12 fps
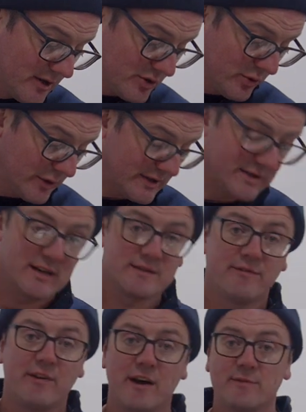So when it says
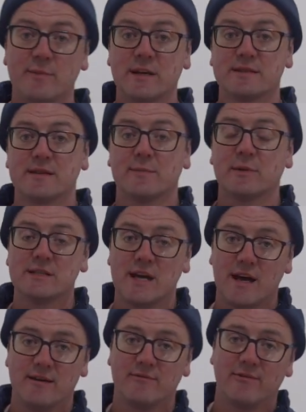five minutes, that means you
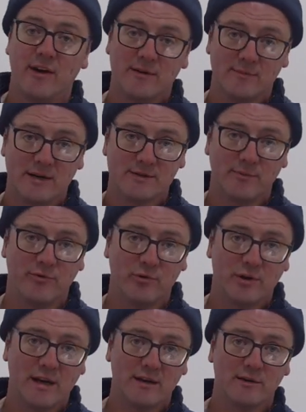added five minutes before
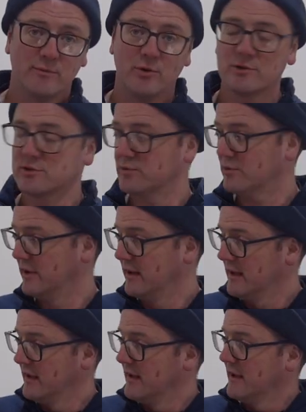the end of the boil. So
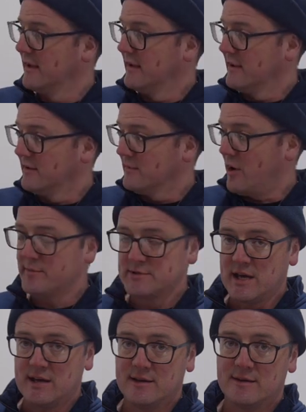hops
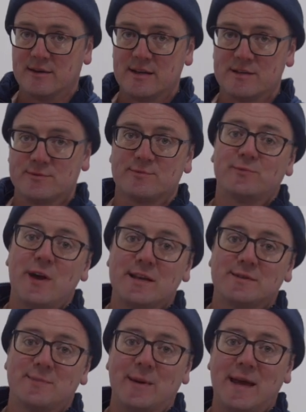added in this
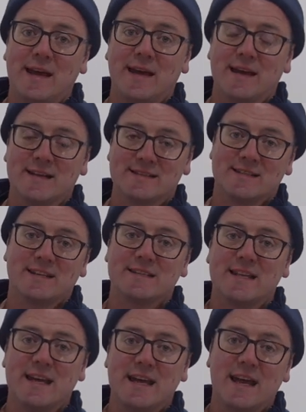recipe at
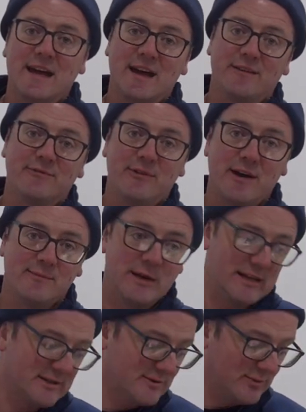sixty and five
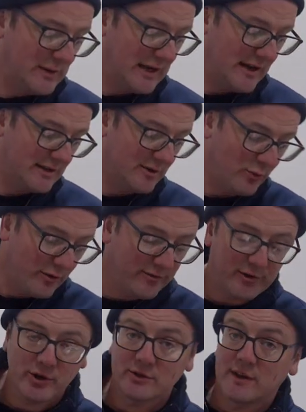minutes. We add the
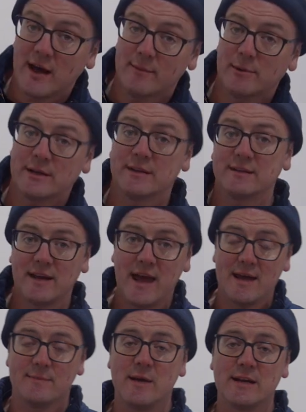Whirlfloc tablet
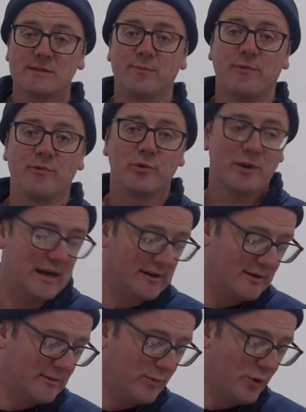ten minutes before the end
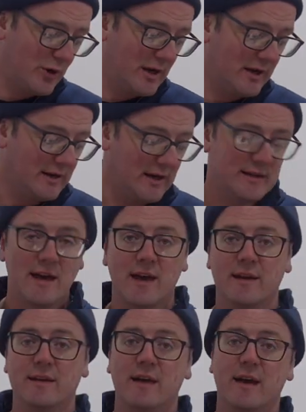of the boil, and
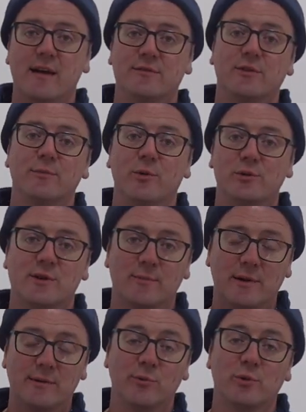then after the boil's
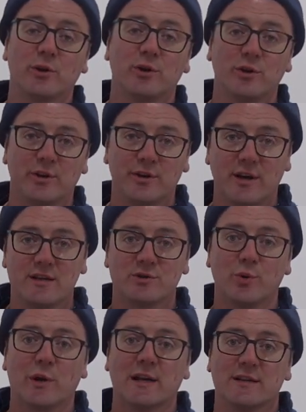complete we want to cool it as
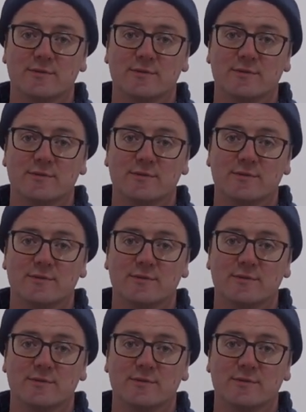quickly